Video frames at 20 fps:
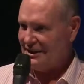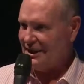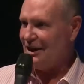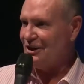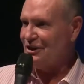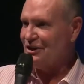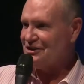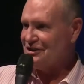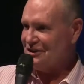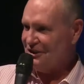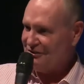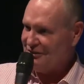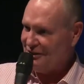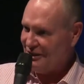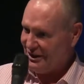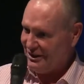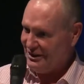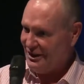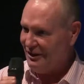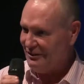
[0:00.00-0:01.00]
it. I lost the
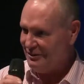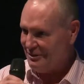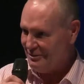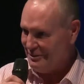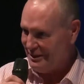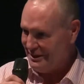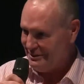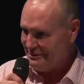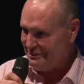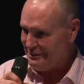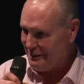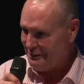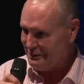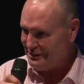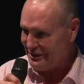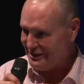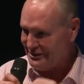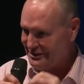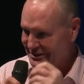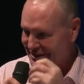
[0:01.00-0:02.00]
fucking £500,000
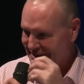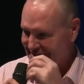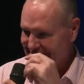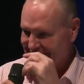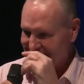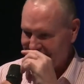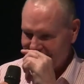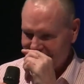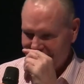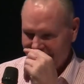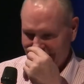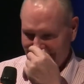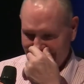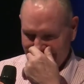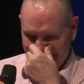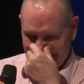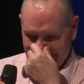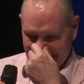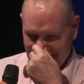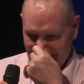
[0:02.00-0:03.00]
contract.
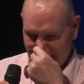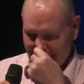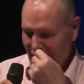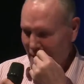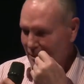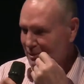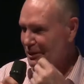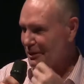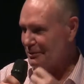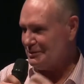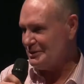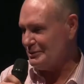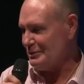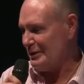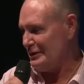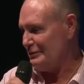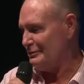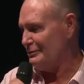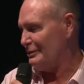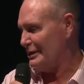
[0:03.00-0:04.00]
So Bob Robson
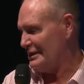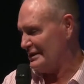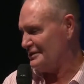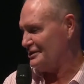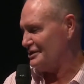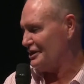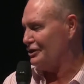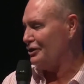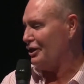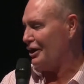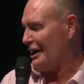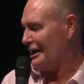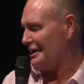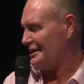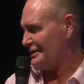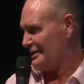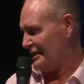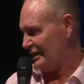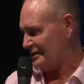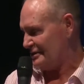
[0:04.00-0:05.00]
went, well, you still got
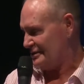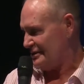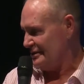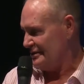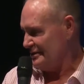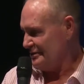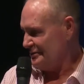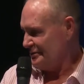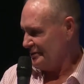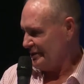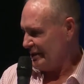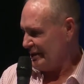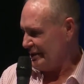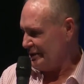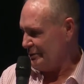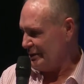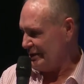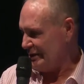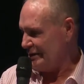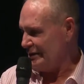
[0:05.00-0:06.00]
Adidas.
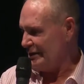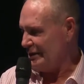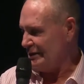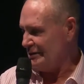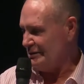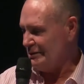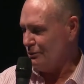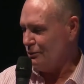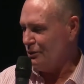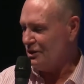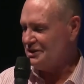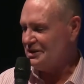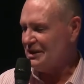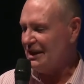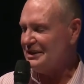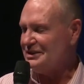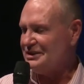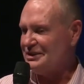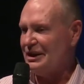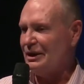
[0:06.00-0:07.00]
He went, what
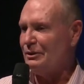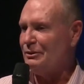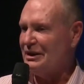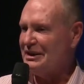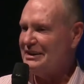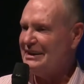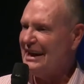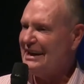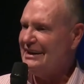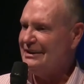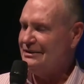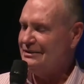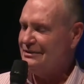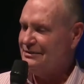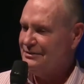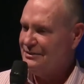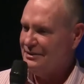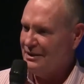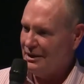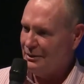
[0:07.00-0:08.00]
size are you? I went, 9.
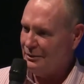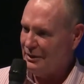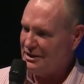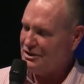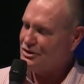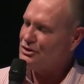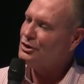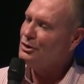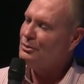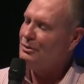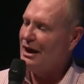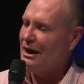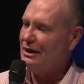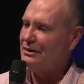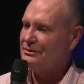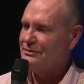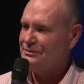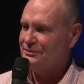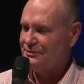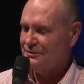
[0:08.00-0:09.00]
He went, so am
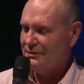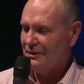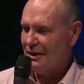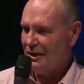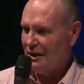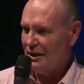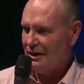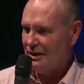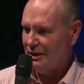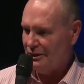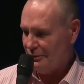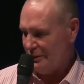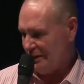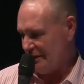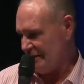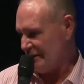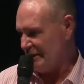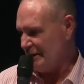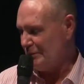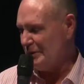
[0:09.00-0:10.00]
I. He
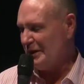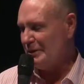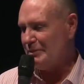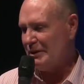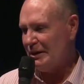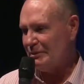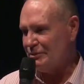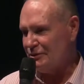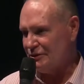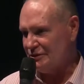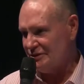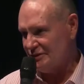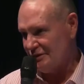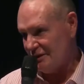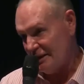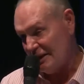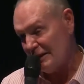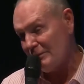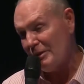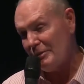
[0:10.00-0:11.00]
went, give me a pair of boots.
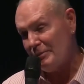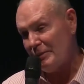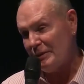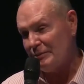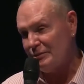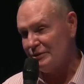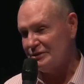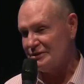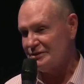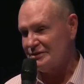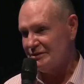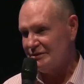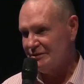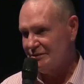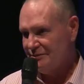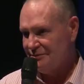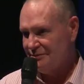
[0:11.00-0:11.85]
I gave him a pair of boots.